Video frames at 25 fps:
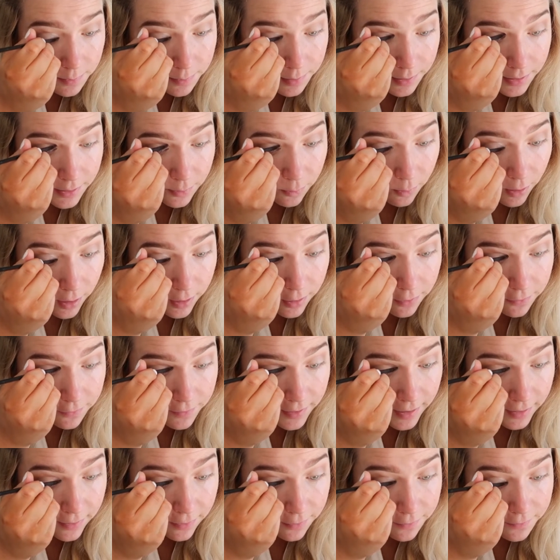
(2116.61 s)
but Water
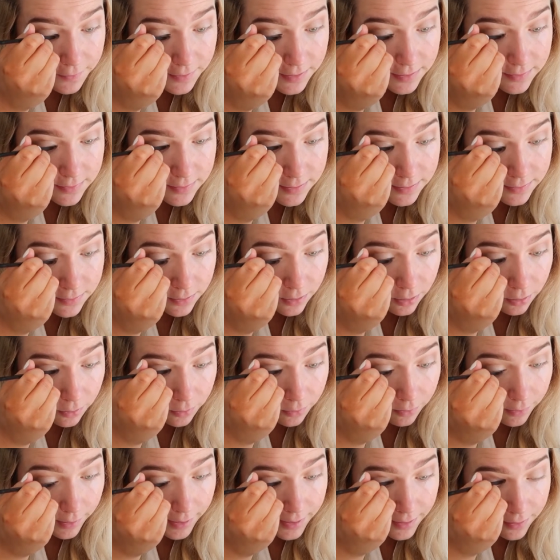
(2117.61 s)
for Elephants is a
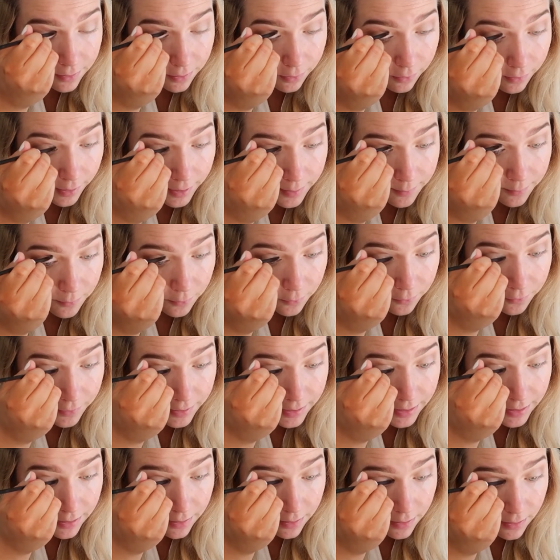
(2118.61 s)
great
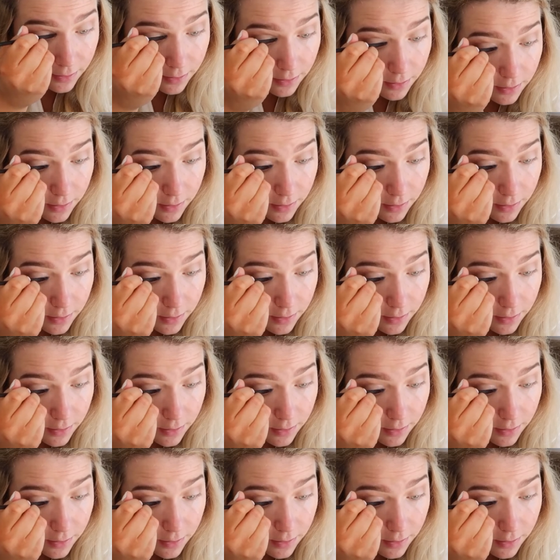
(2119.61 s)
movie.